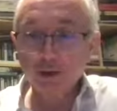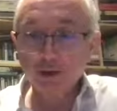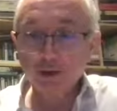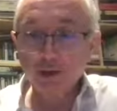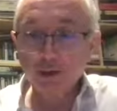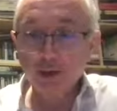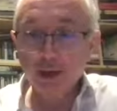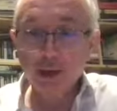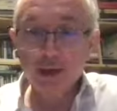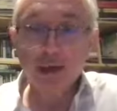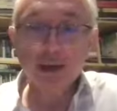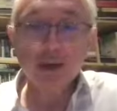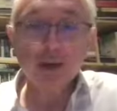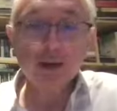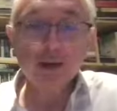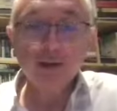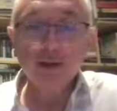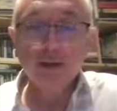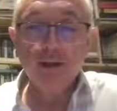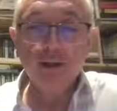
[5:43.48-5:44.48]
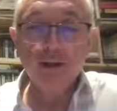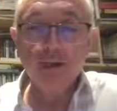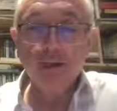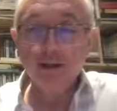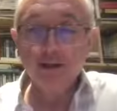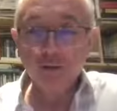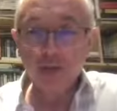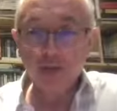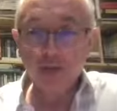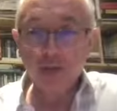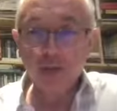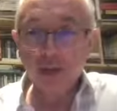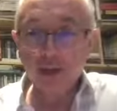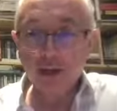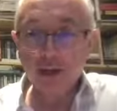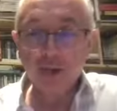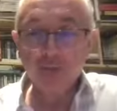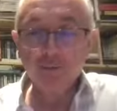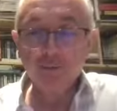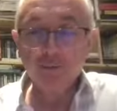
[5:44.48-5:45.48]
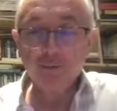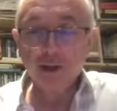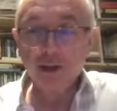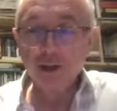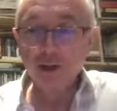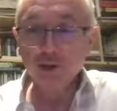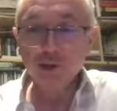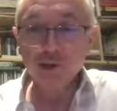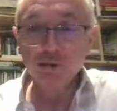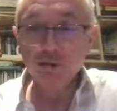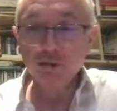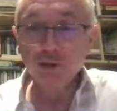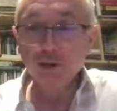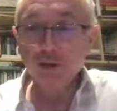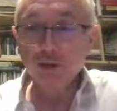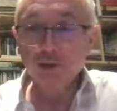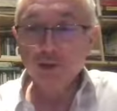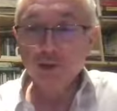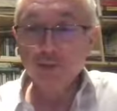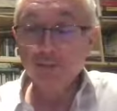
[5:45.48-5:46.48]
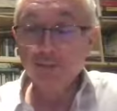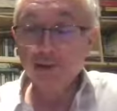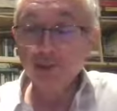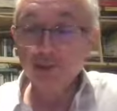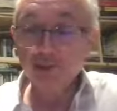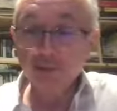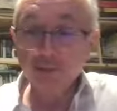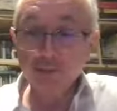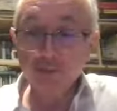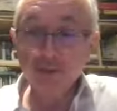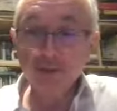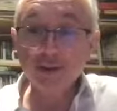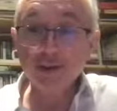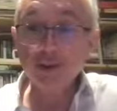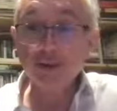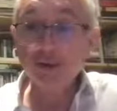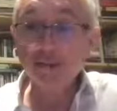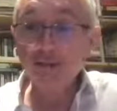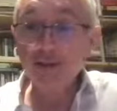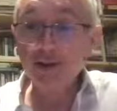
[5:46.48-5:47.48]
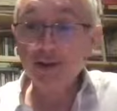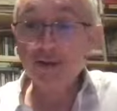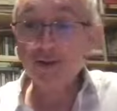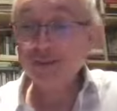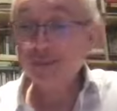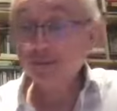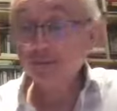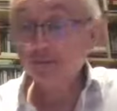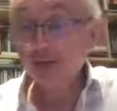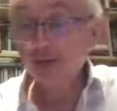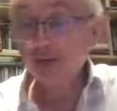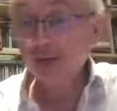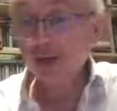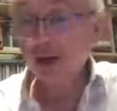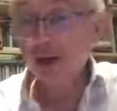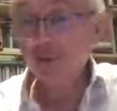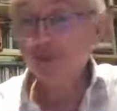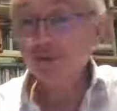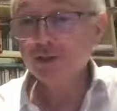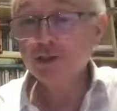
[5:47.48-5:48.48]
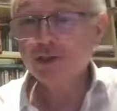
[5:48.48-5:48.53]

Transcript: into here, they don't share that information because the priests and the ministers themselves